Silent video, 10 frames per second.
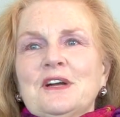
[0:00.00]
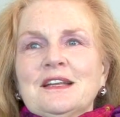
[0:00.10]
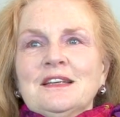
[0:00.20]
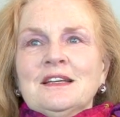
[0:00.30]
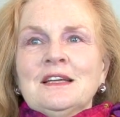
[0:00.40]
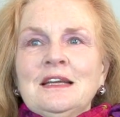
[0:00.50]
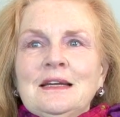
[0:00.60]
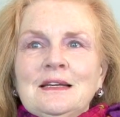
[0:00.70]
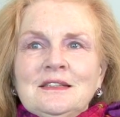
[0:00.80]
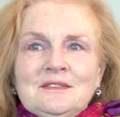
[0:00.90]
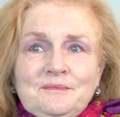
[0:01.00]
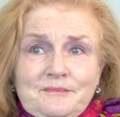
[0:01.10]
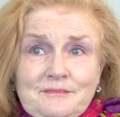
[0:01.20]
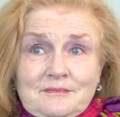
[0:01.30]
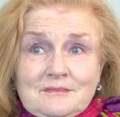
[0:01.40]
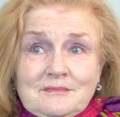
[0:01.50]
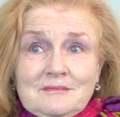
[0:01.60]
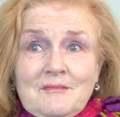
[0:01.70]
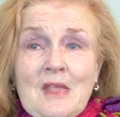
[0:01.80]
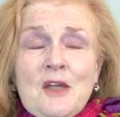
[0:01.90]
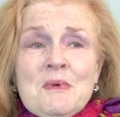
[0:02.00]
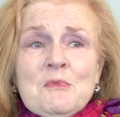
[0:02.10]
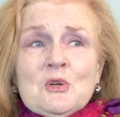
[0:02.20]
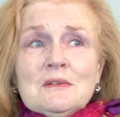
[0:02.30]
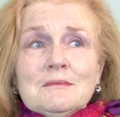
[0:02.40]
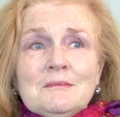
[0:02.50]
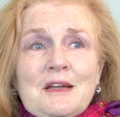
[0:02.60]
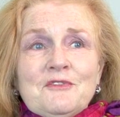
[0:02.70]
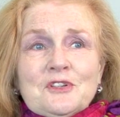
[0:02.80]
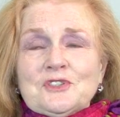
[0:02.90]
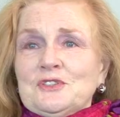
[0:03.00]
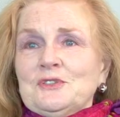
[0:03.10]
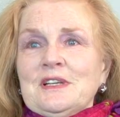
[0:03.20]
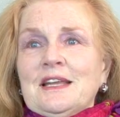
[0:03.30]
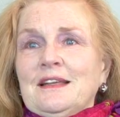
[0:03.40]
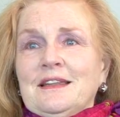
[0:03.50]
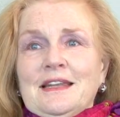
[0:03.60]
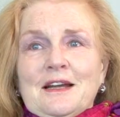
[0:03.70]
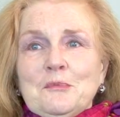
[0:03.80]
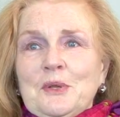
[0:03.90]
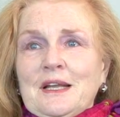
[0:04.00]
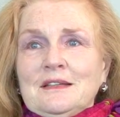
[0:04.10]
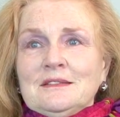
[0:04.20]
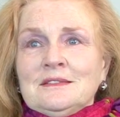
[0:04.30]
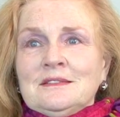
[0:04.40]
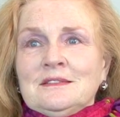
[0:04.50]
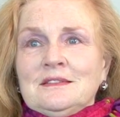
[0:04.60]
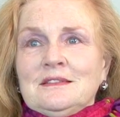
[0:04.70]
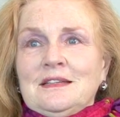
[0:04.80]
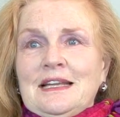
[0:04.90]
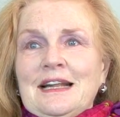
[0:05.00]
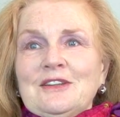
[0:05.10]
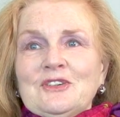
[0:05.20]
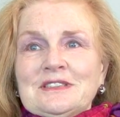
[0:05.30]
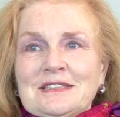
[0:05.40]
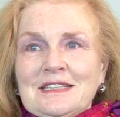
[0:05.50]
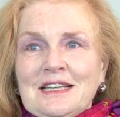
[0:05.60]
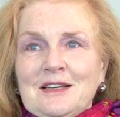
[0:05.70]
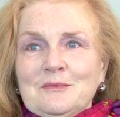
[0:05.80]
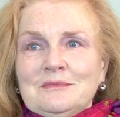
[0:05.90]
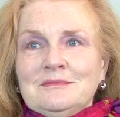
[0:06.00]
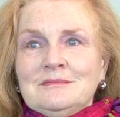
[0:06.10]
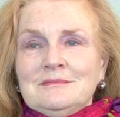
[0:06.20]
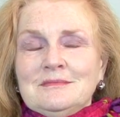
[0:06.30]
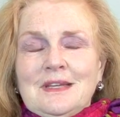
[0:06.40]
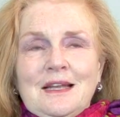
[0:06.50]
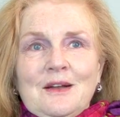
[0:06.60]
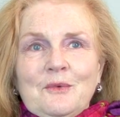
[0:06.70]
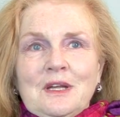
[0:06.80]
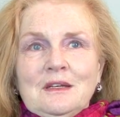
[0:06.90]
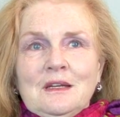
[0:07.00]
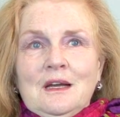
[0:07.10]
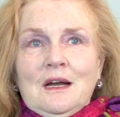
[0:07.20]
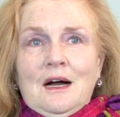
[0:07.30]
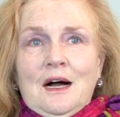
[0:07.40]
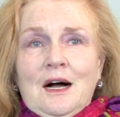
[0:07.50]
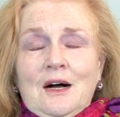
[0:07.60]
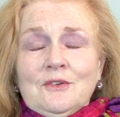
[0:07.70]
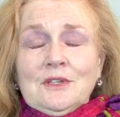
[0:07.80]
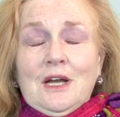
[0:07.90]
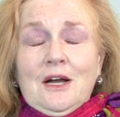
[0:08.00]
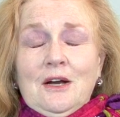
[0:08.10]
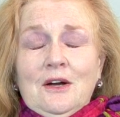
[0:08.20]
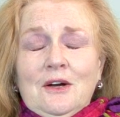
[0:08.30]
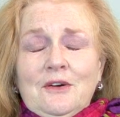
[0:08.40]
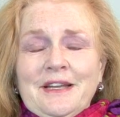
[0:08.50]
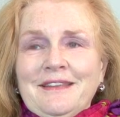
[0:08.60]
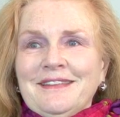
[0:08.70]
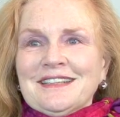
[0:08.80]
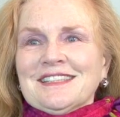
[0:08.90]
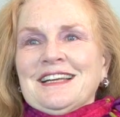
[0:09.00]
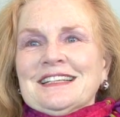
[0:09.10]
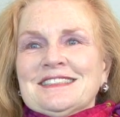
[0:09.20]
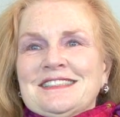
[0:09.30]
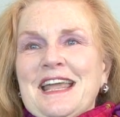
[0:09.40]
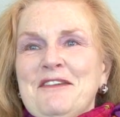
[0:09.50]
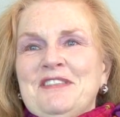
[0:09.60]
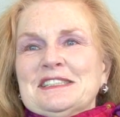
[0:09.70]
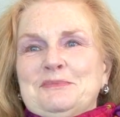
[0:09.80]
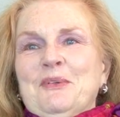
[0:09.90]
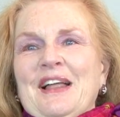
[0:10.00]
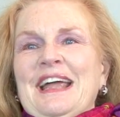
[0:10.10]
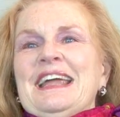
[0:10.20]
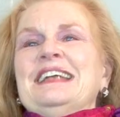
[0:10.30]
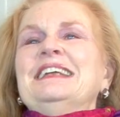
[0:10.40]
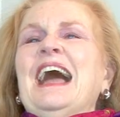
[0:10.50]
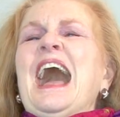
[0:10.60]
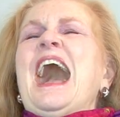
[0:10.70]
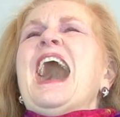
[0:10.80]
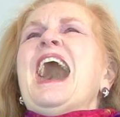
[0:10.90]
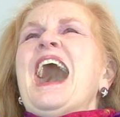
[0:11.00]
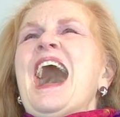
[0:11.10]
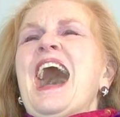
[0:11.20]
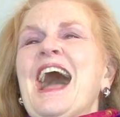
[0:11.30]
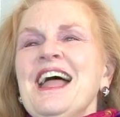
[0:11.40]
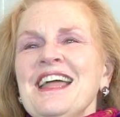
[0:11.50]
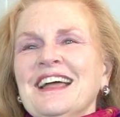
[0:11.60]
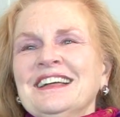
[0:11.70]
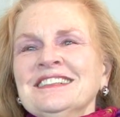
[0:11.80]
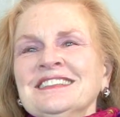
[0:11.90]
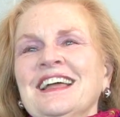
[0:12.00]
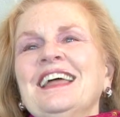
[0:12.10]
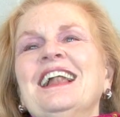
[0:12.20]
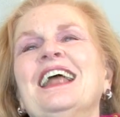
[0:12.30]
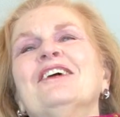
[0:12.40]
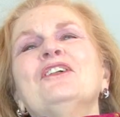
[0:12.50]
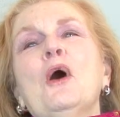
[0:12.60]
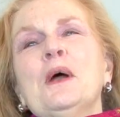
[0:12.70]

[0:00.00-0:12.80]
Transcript: frightening. I remember my first student getting in the airplane and I looked at him and I went, "Oh no, he thinks I can save this plane." And I don't know